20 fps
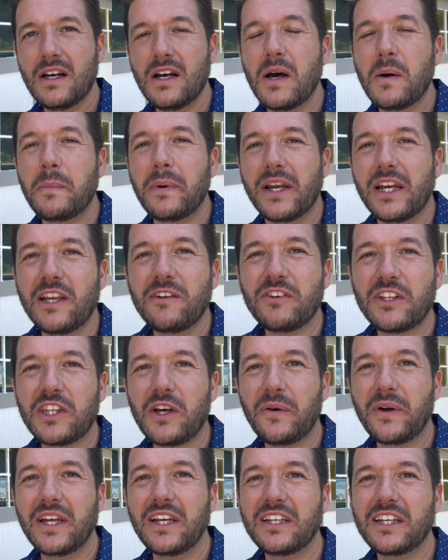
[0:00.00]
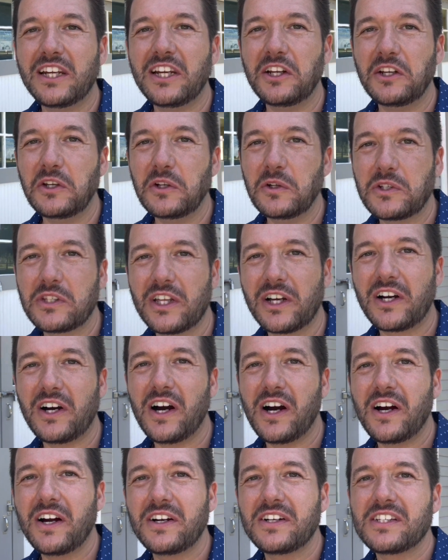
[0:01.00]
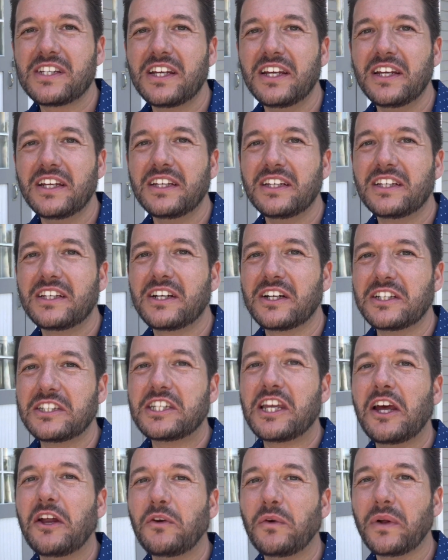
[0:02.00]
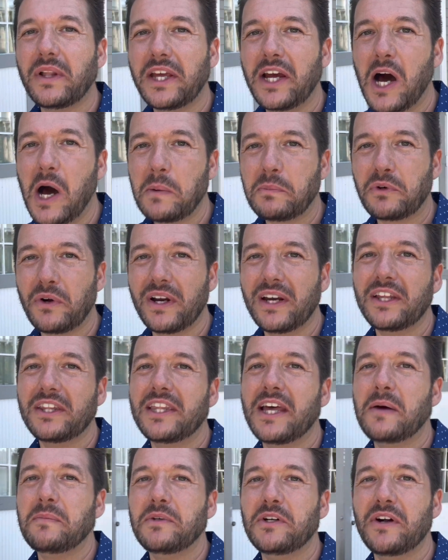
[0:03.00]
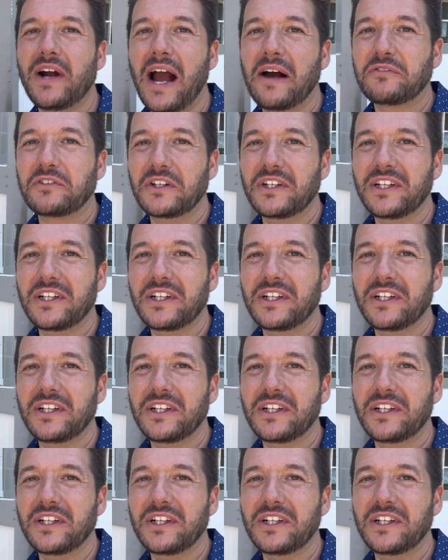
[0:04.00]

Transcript: But even though he didn't use the cars, he continually upgraded them year after